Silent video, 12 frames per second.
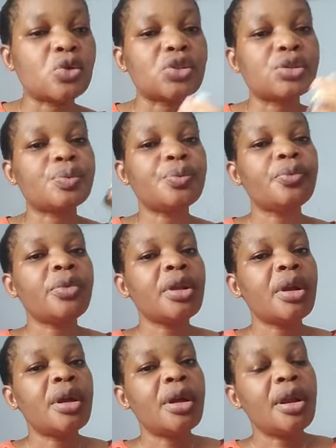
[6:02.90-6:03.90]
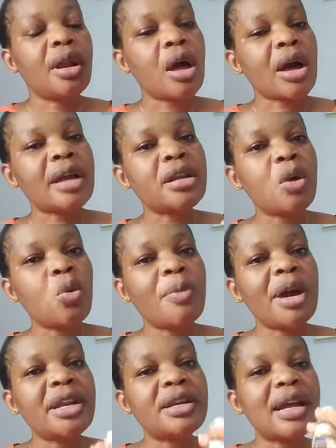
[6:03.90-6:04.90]
us. Now, can a
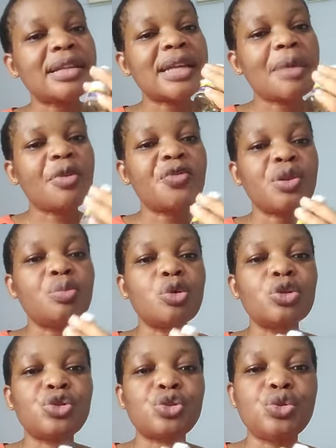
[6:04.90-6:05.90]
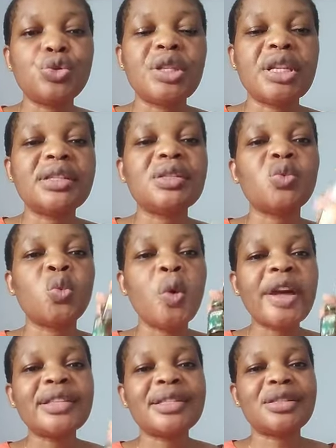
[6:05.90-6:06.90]
woman in that time of the month do this?
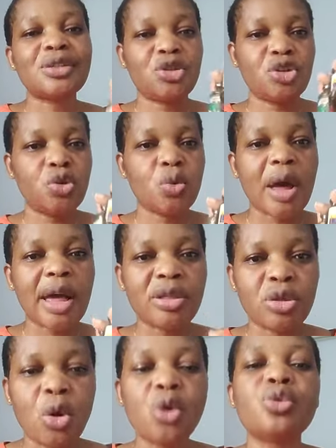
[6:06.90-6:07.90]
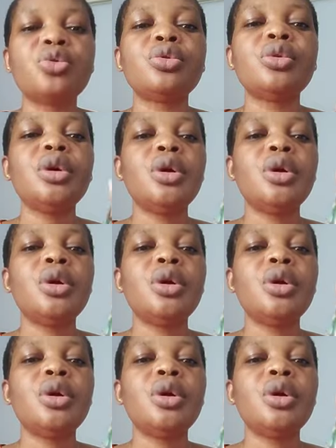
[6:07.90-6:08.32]
Wait till you are done.